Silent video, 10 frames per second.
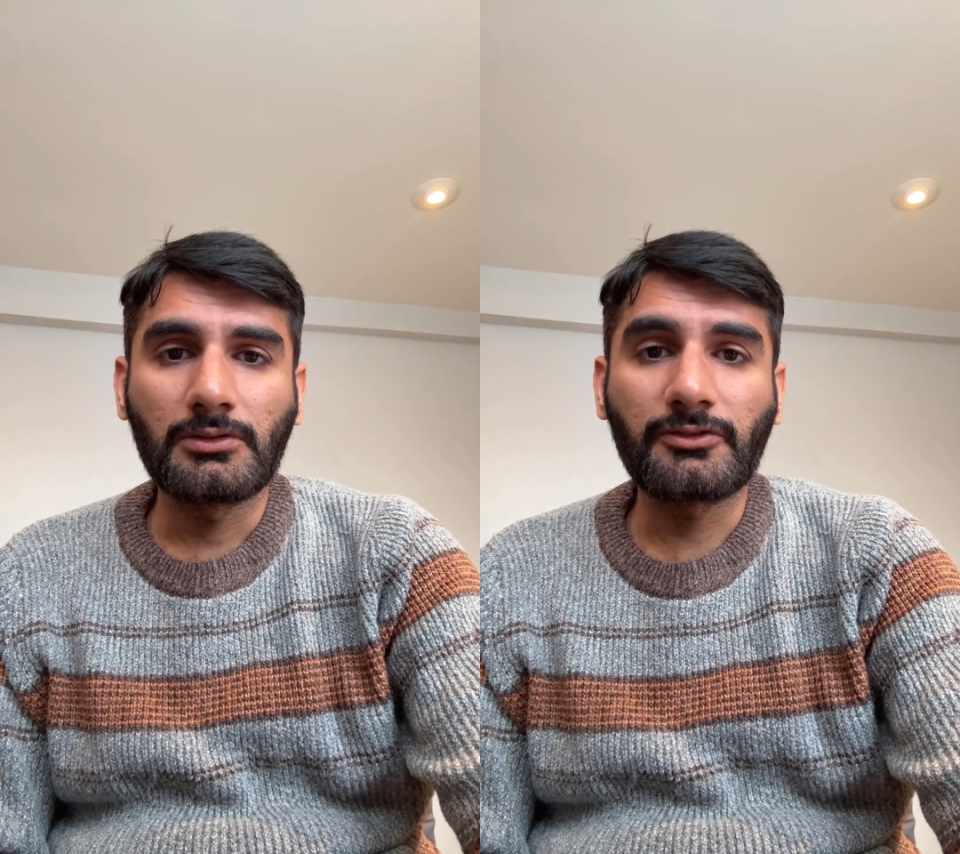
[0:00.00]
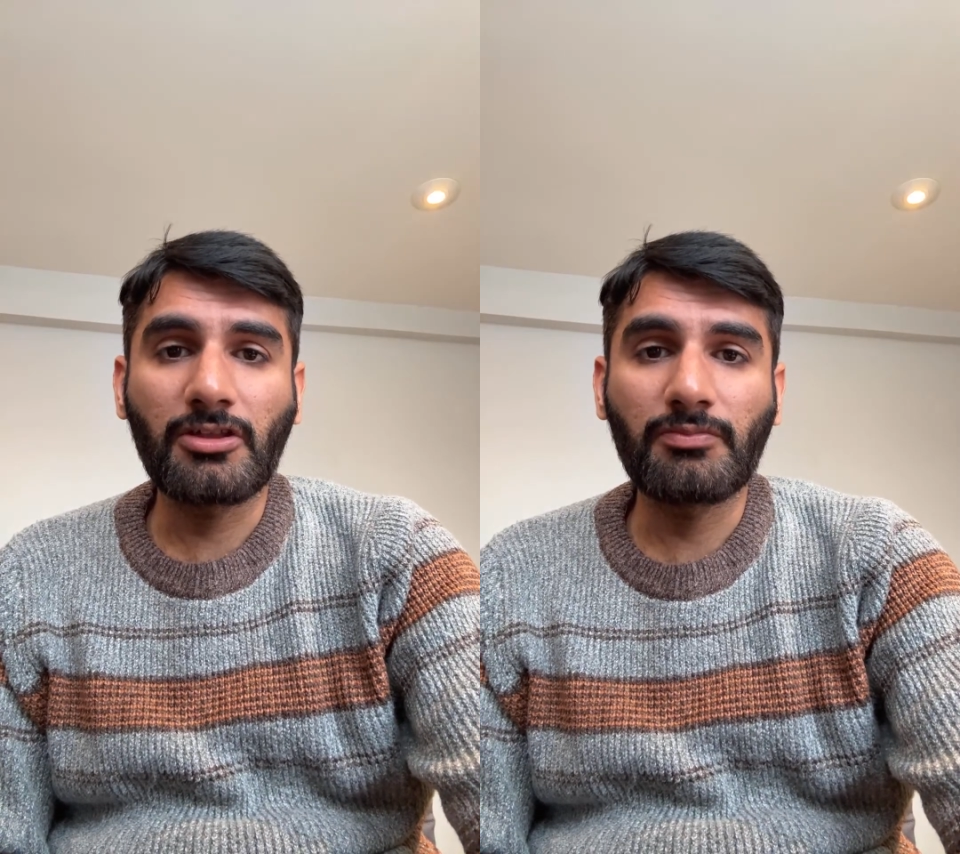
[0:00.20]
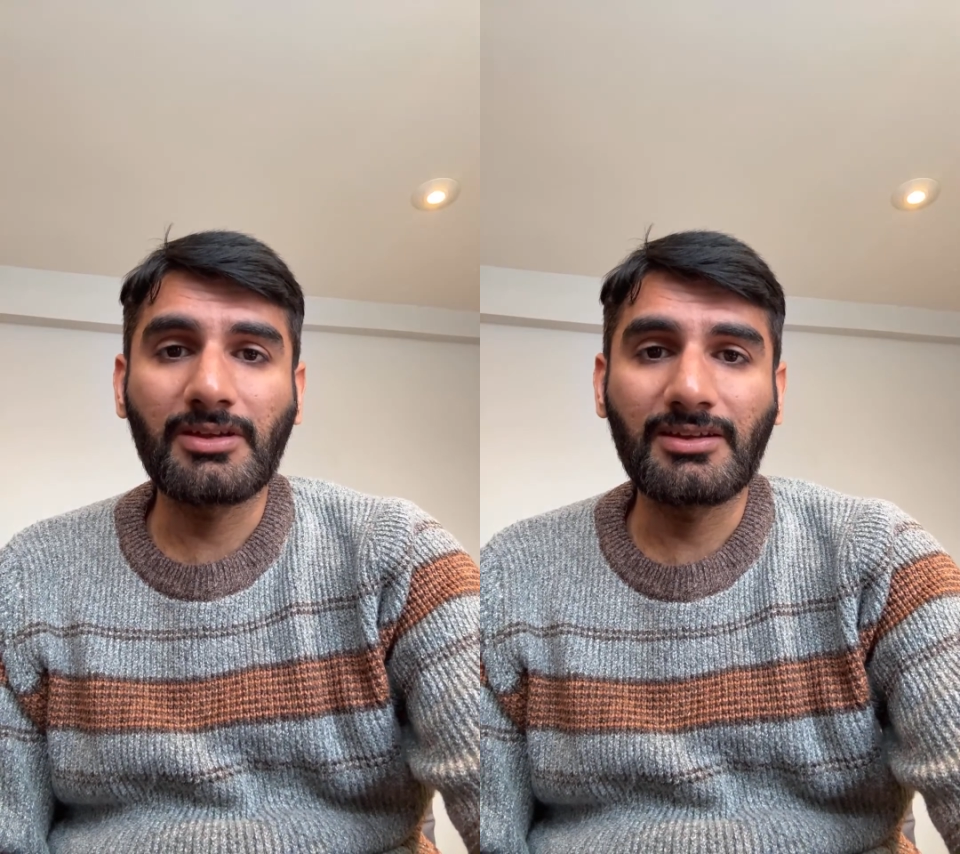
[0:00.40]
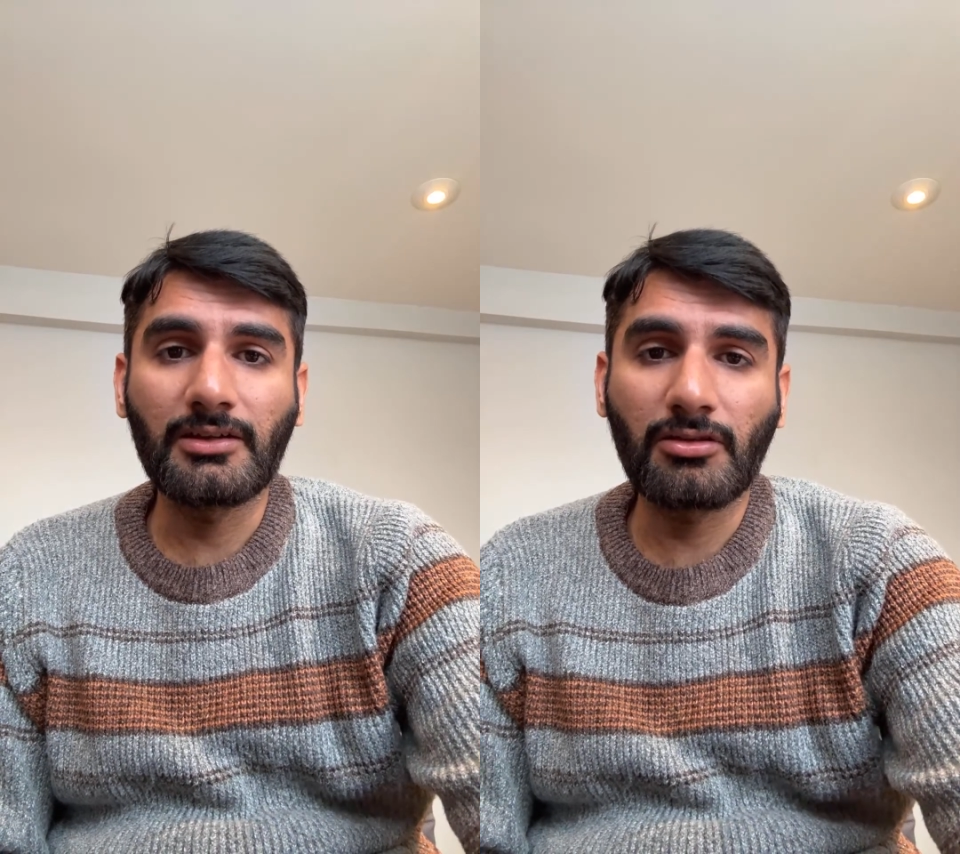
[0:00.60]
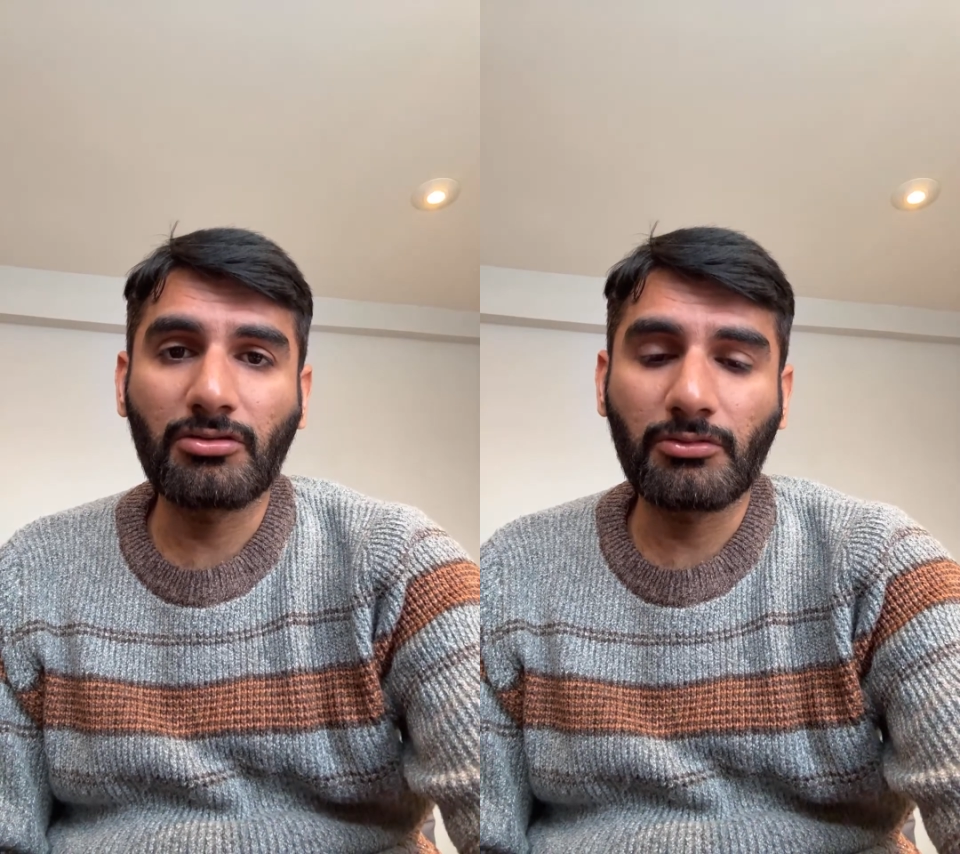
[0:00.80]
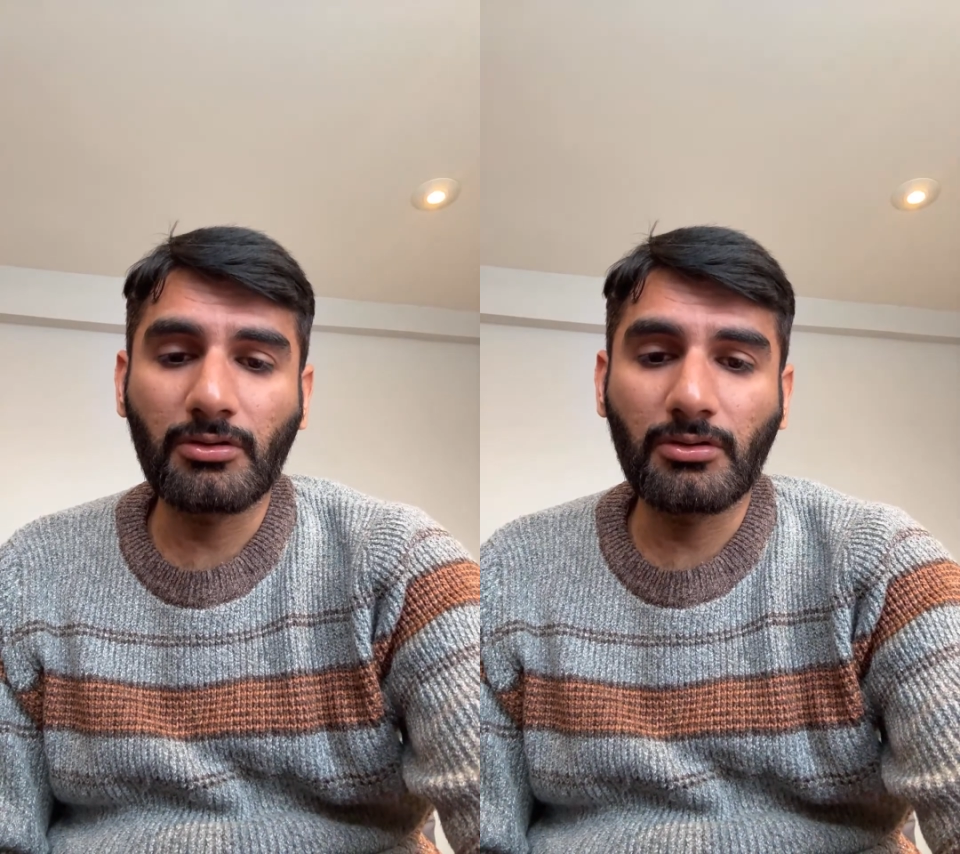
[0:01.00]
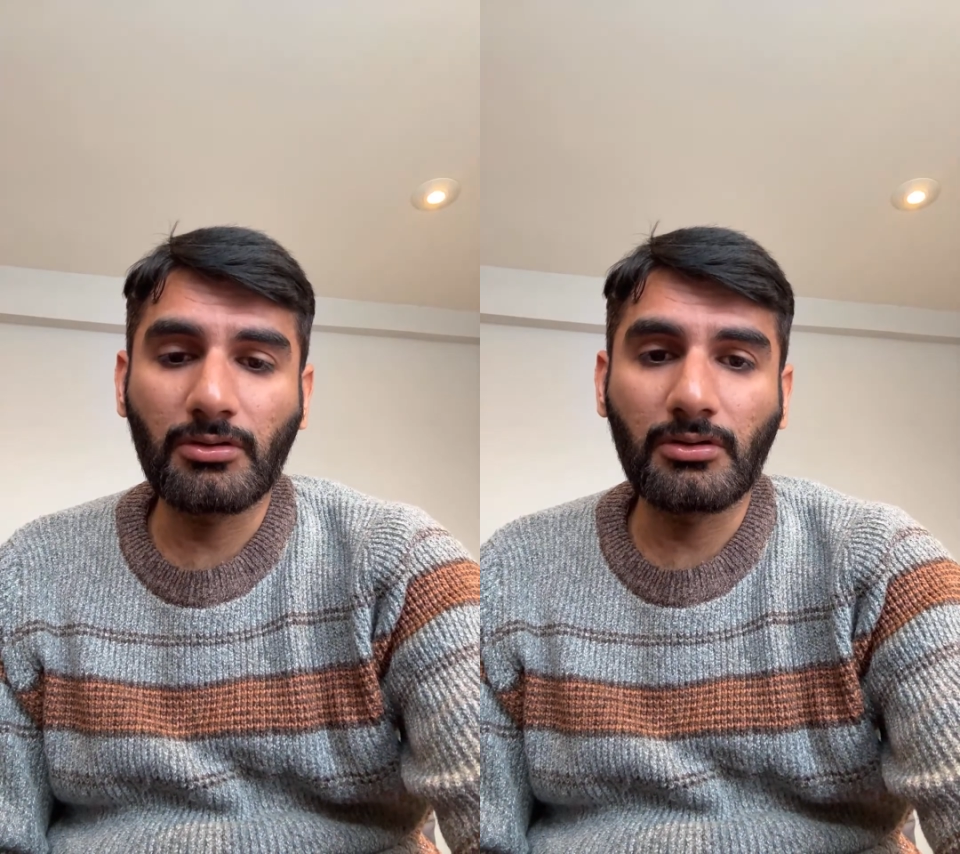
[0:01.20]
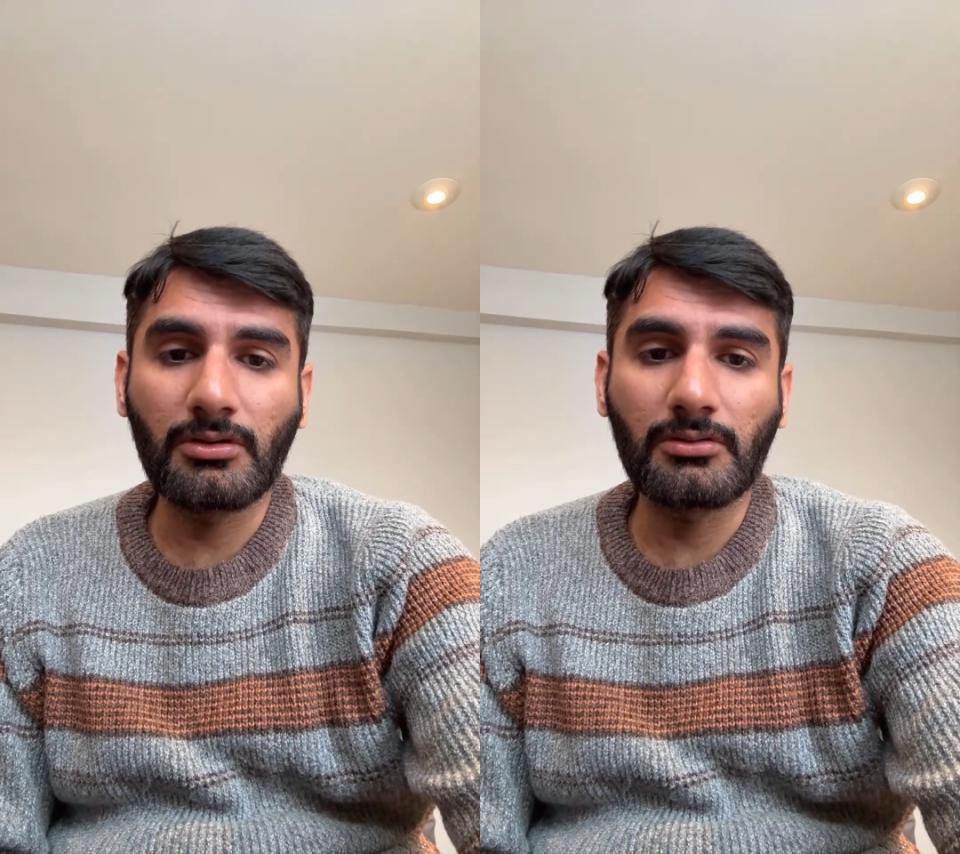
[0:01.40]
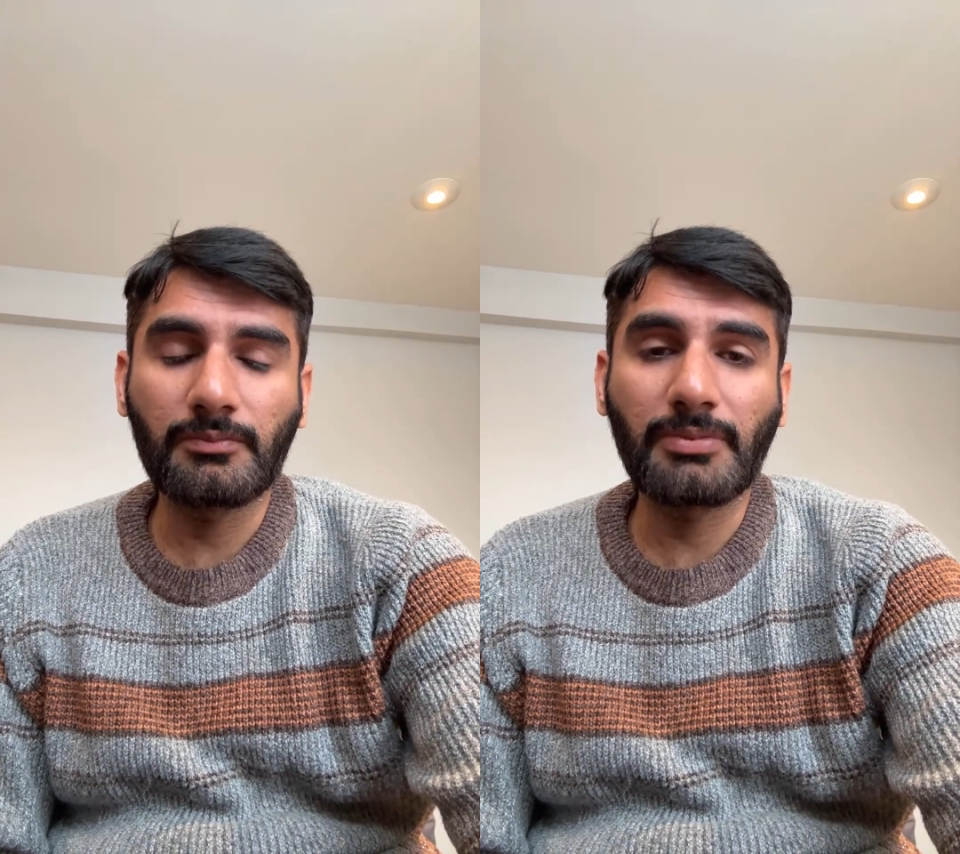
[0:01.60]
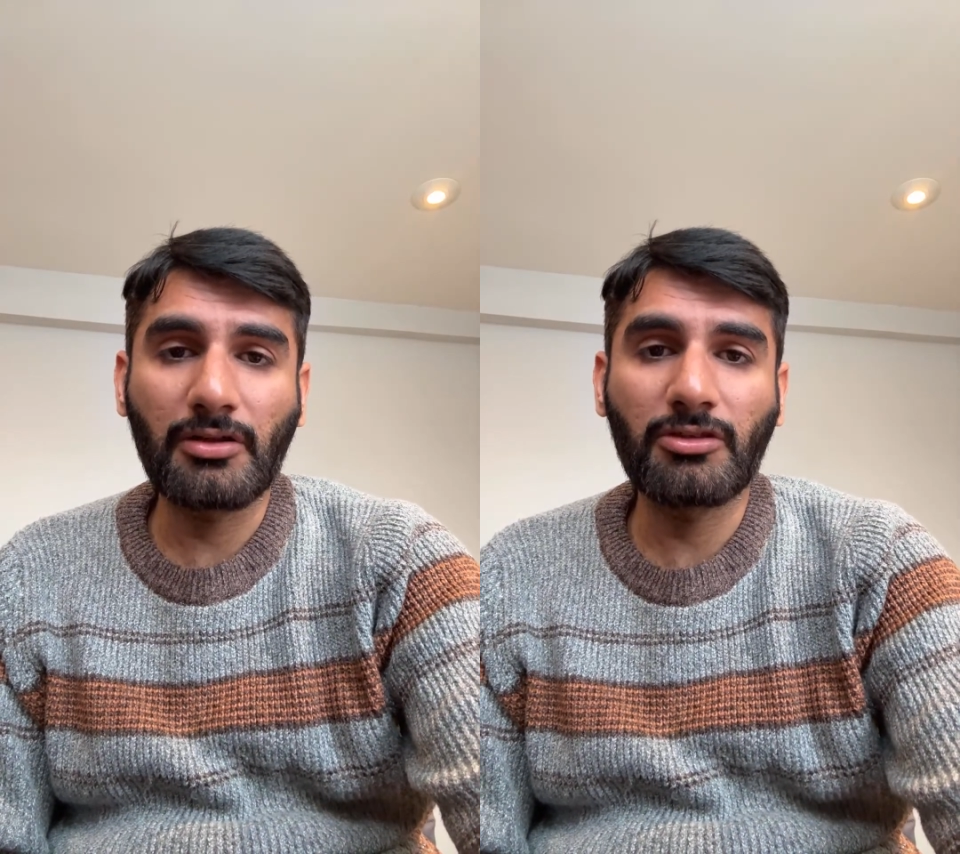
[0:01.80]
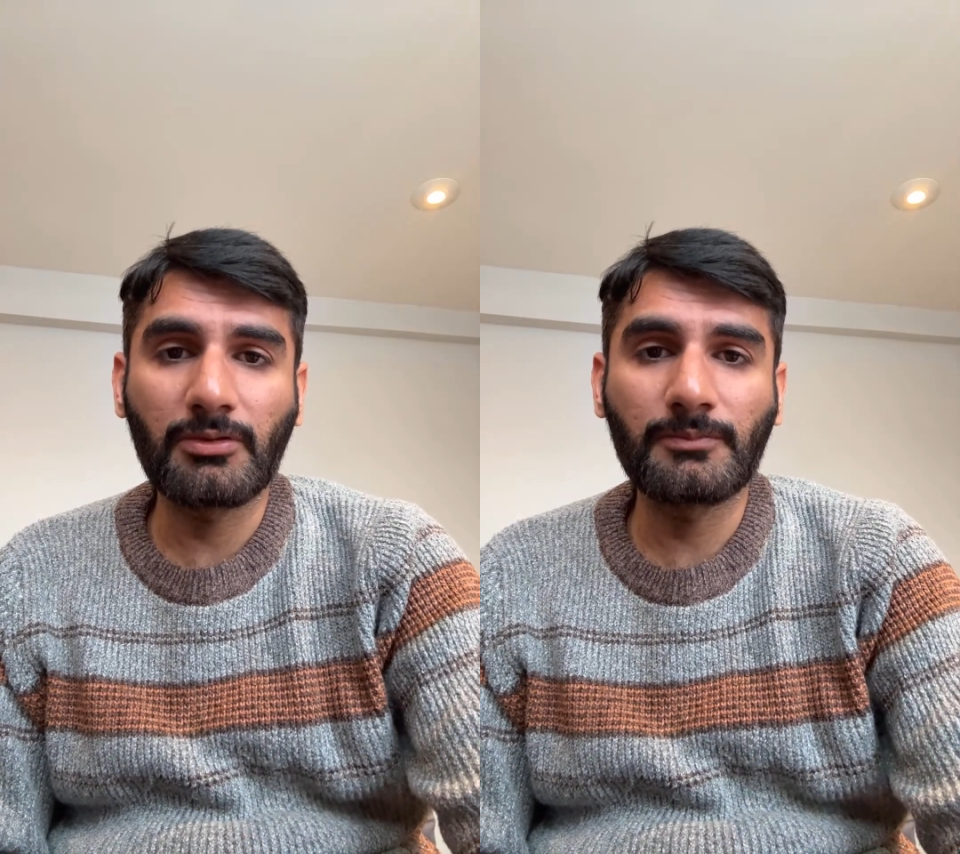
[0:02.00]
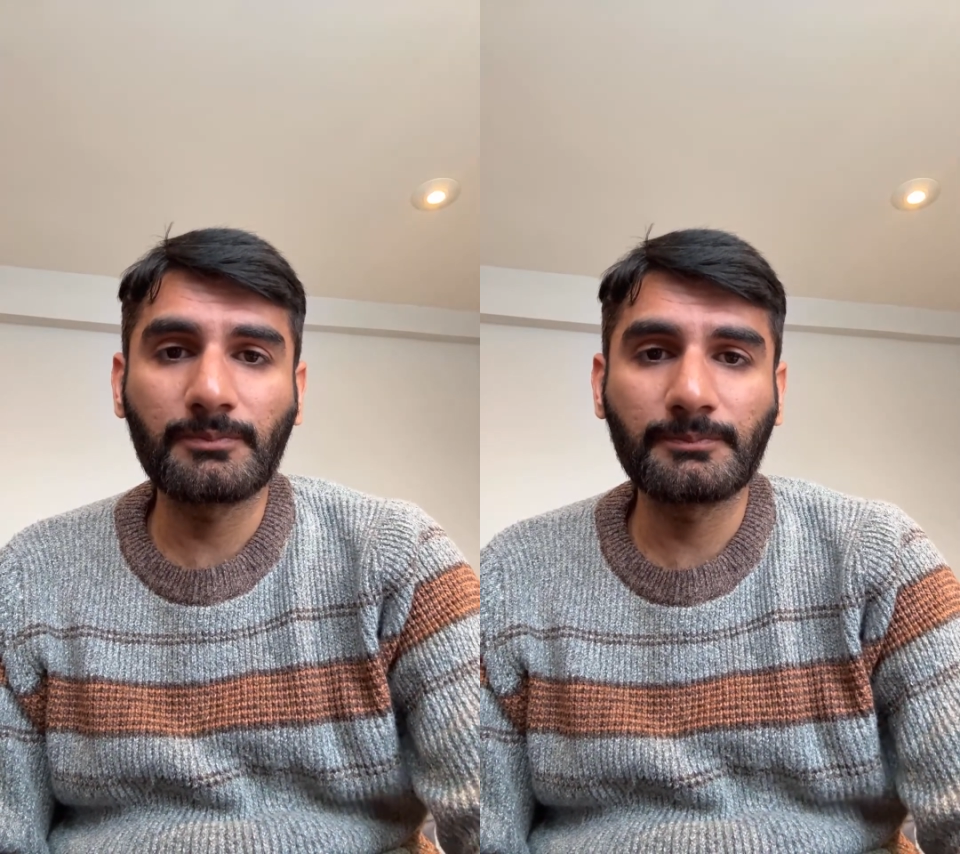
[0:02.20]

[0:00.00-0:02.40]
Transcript: trust me, it is possible.